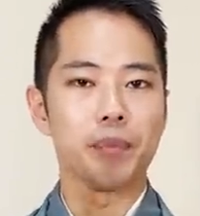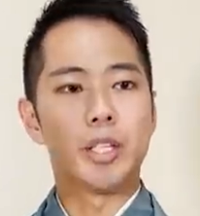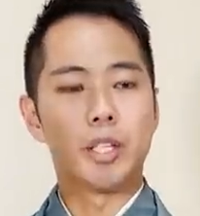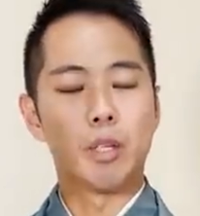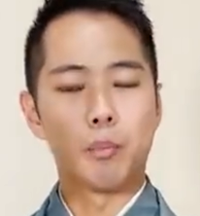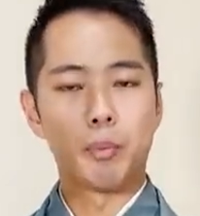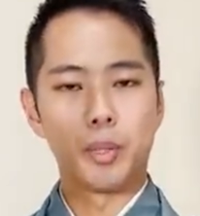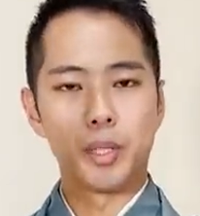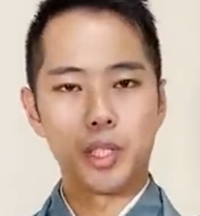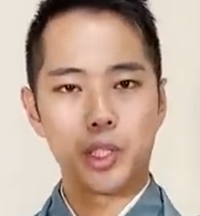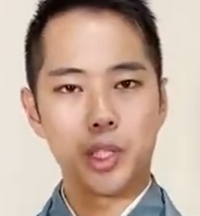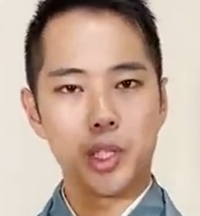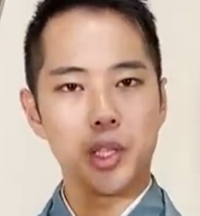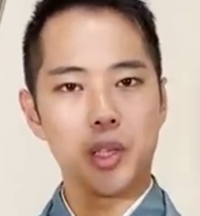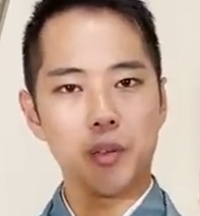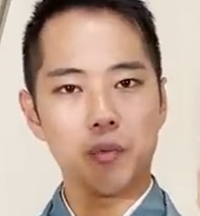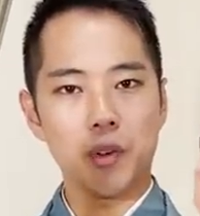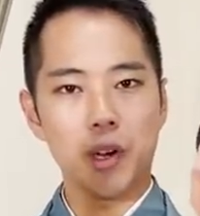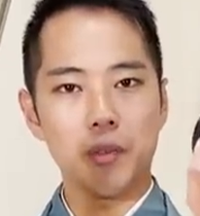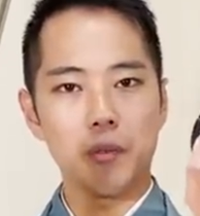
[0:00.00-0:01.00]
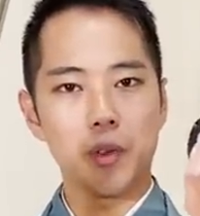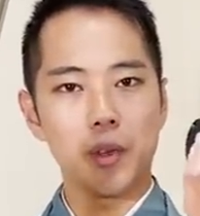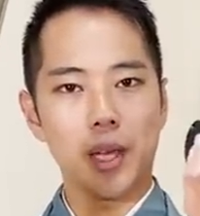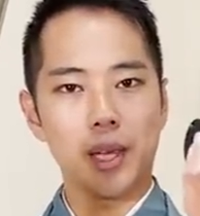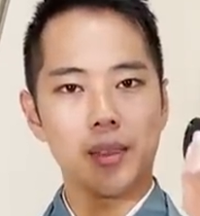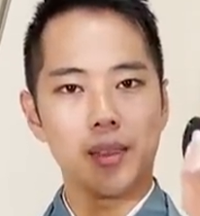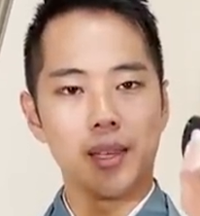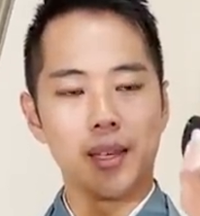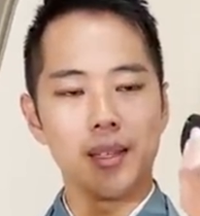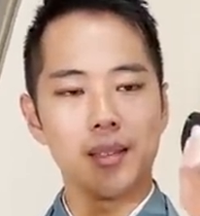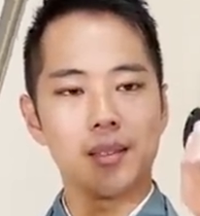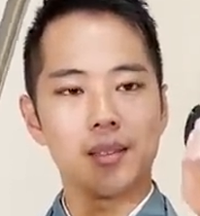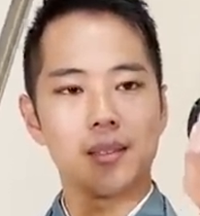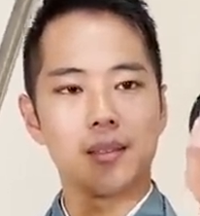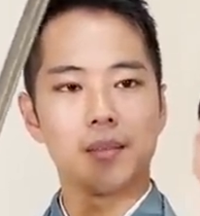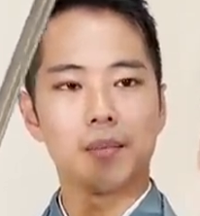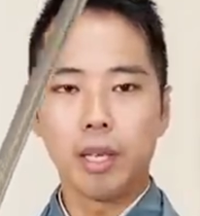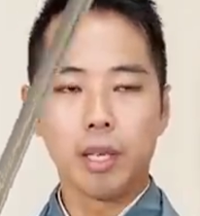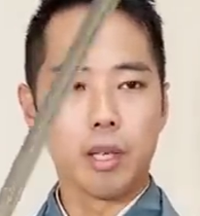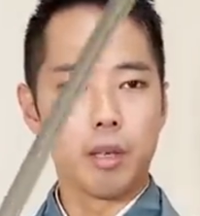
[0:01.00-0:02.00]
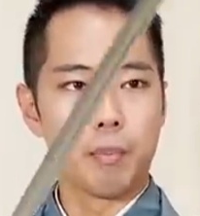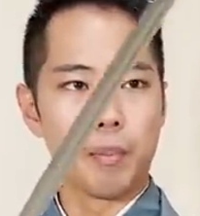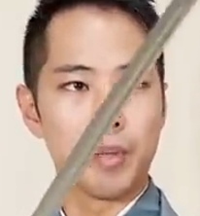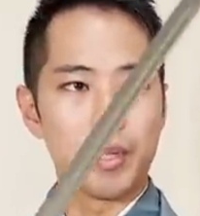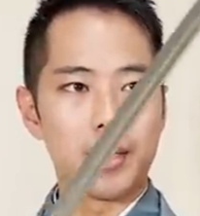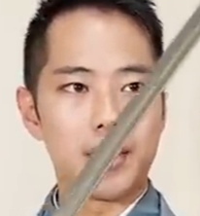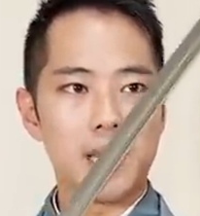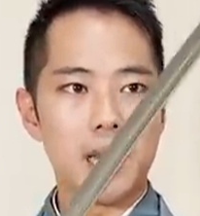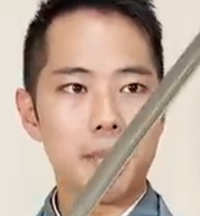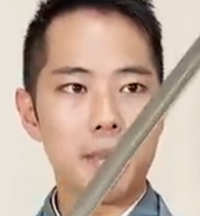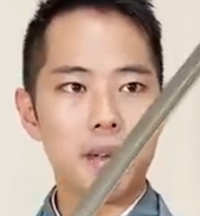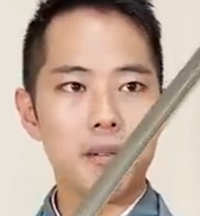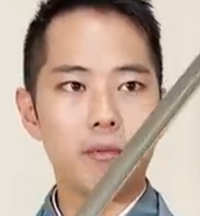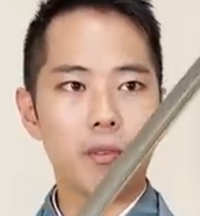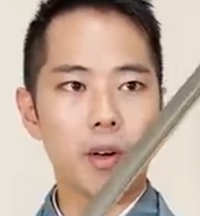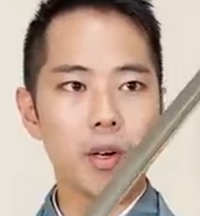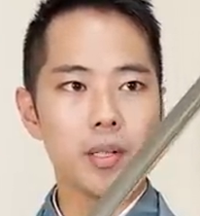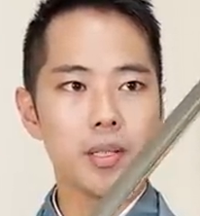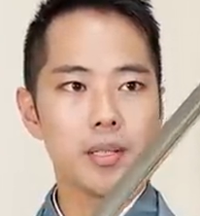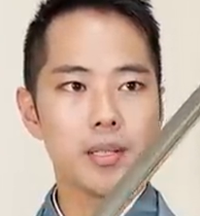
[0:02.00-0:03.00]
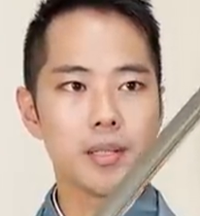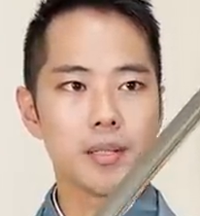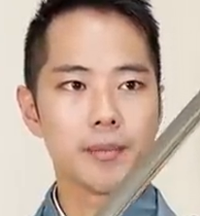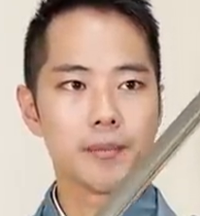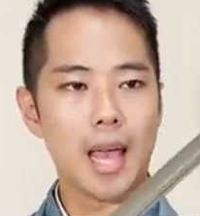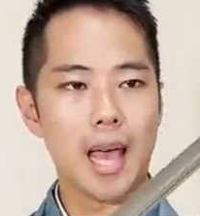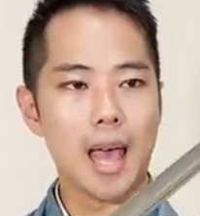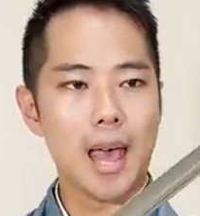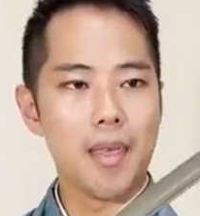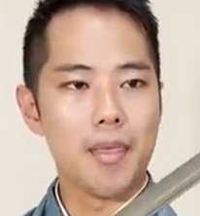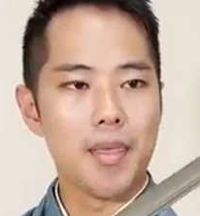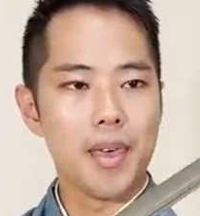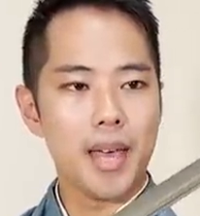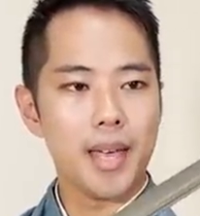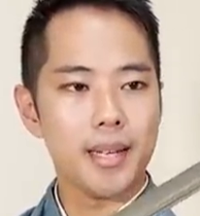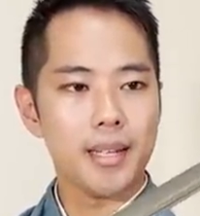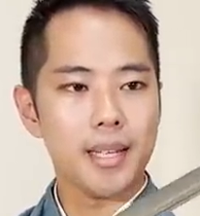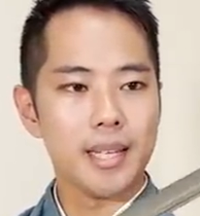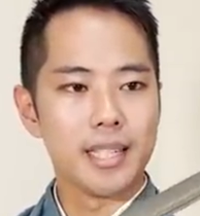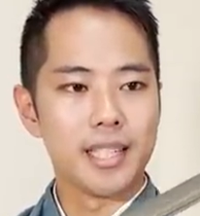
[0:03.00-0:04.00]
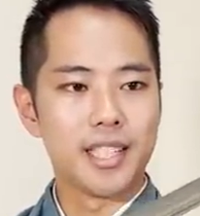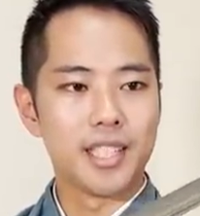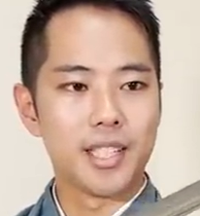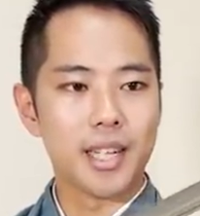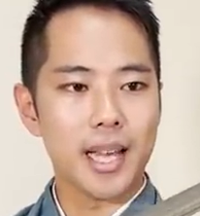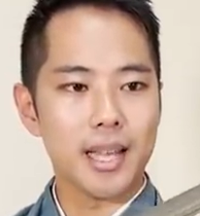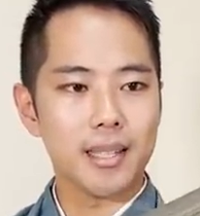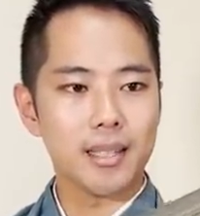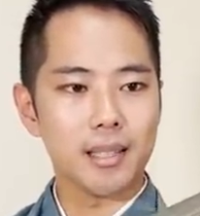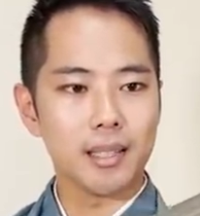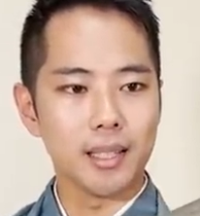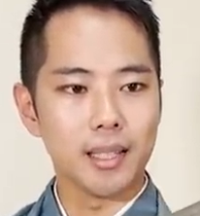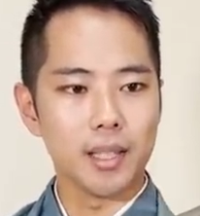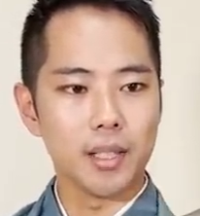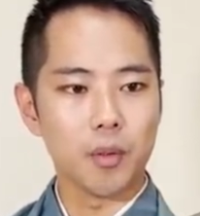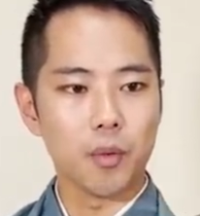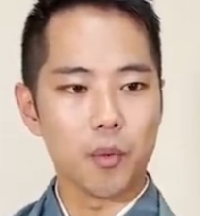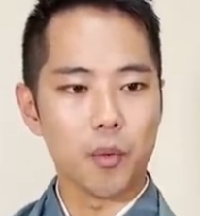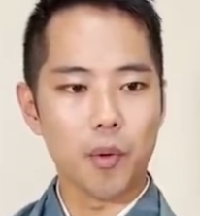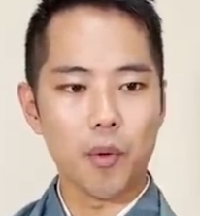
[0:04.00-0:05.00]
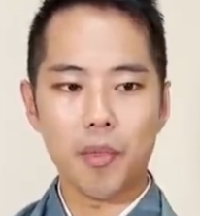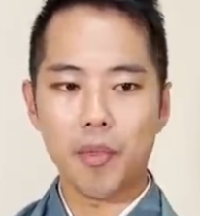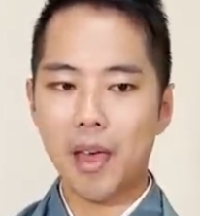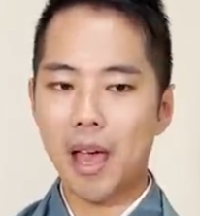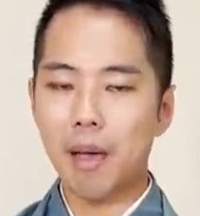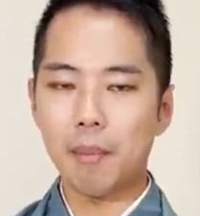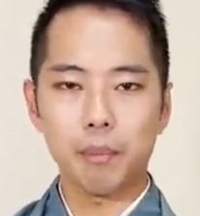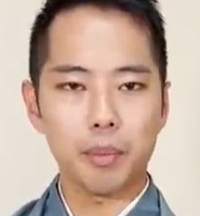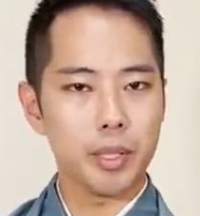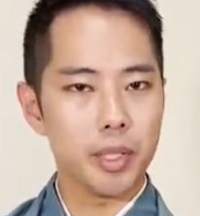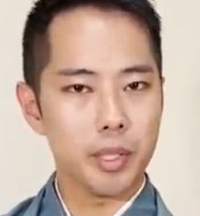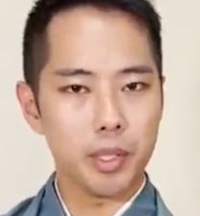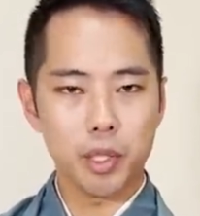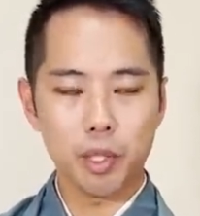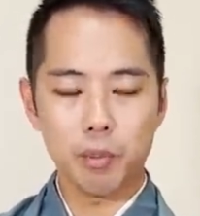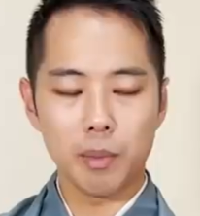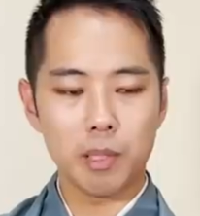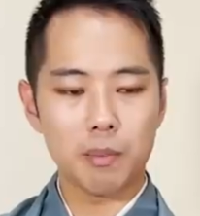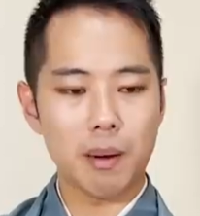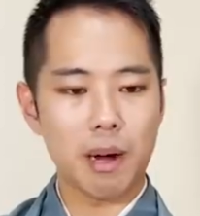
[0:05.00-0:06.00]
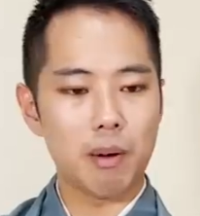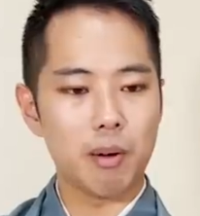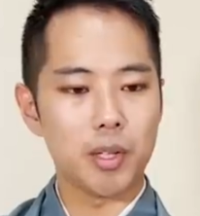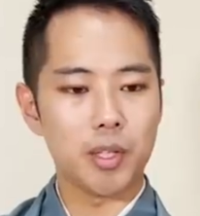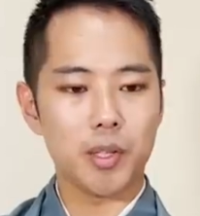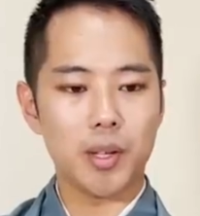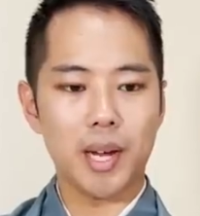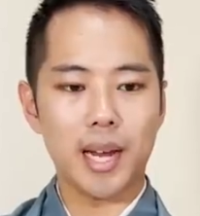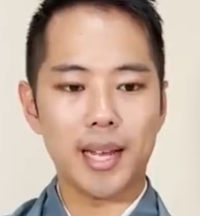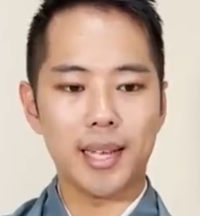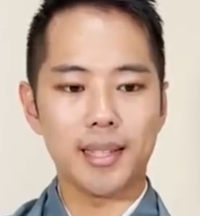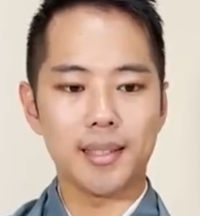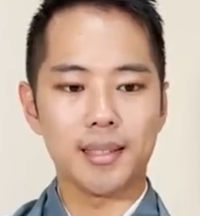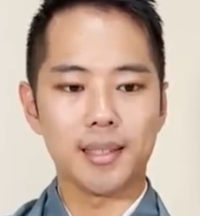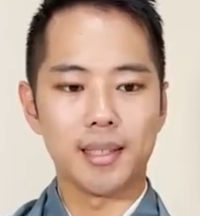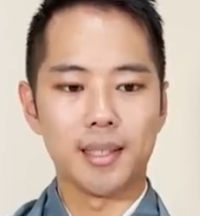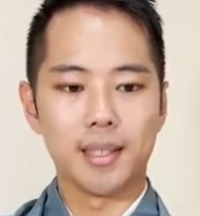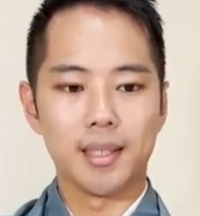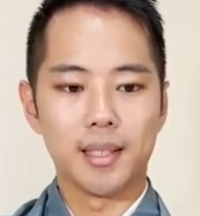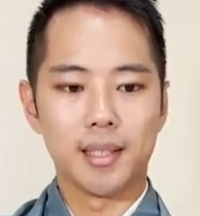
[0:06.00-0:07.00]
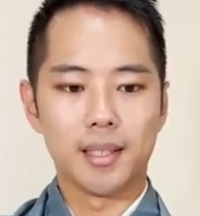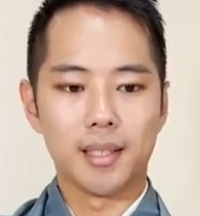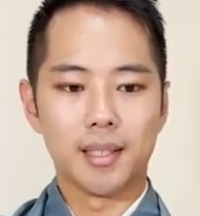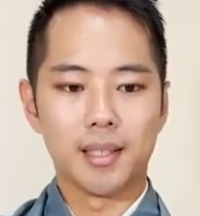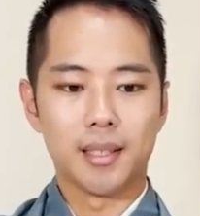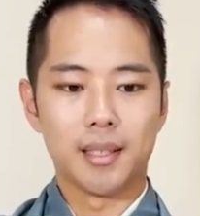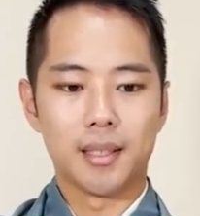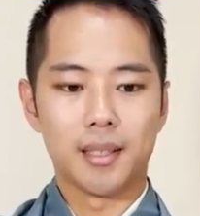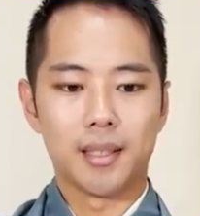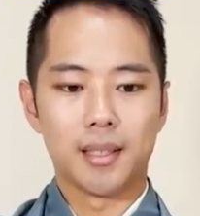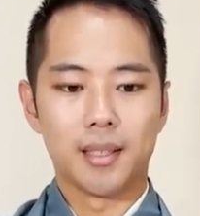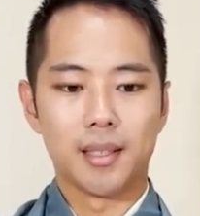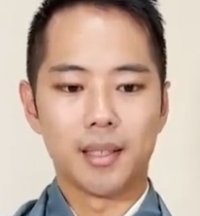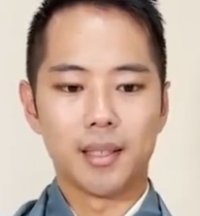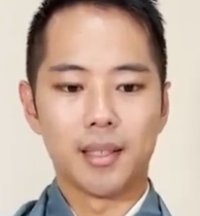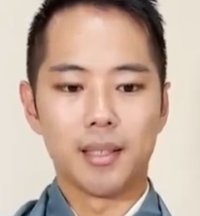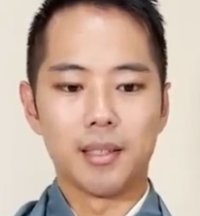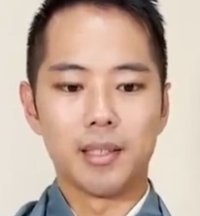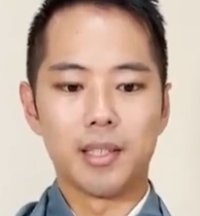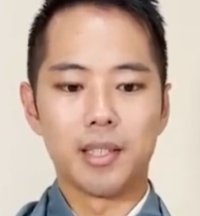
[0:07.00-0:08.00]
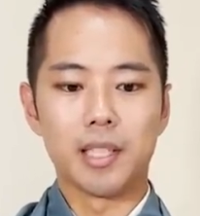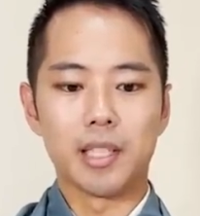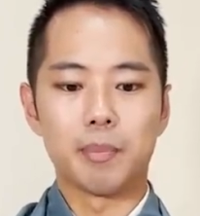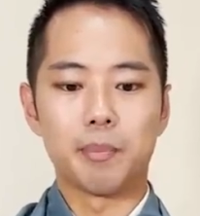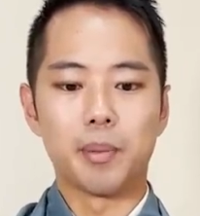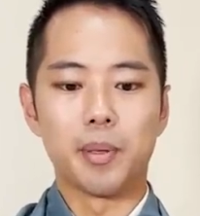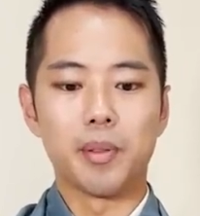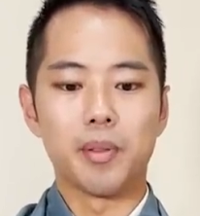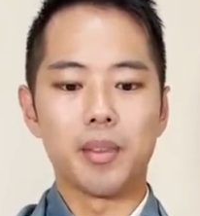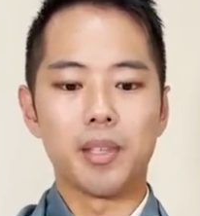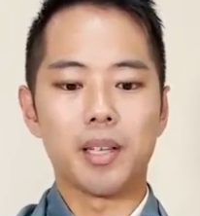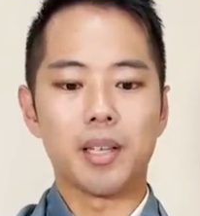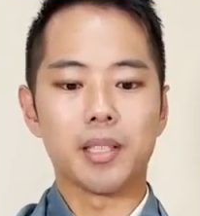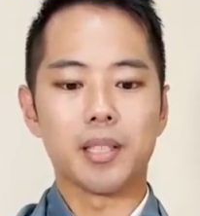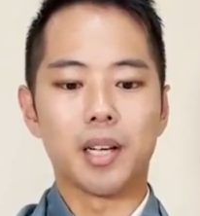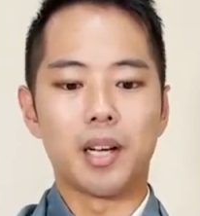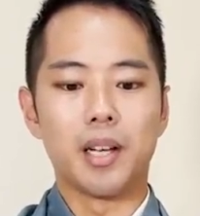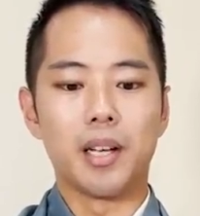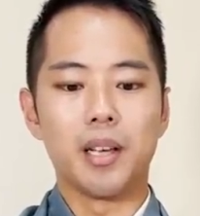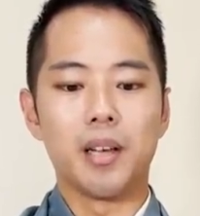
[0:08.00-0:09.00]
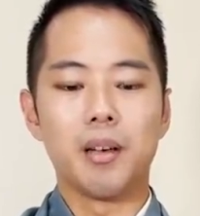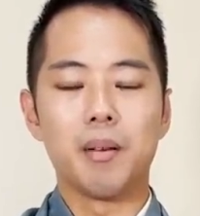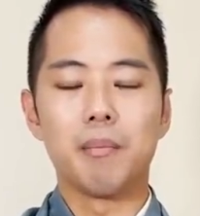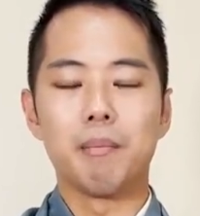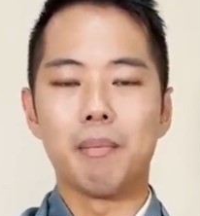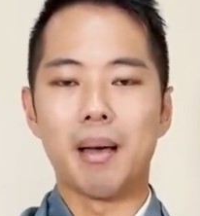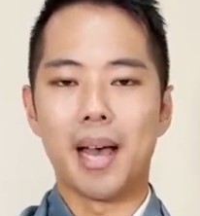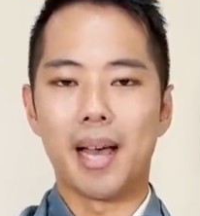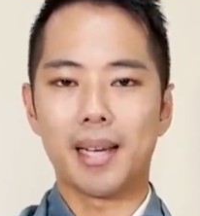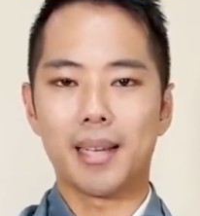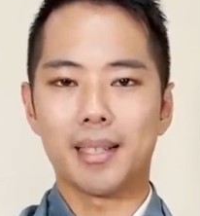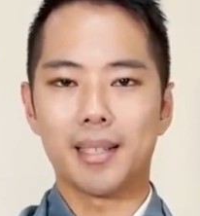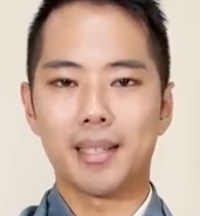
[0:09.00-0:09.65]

You put the sheath in front of you like this, you put the tip in first, and then gently, without putting too much power into your hand, just put the katana back.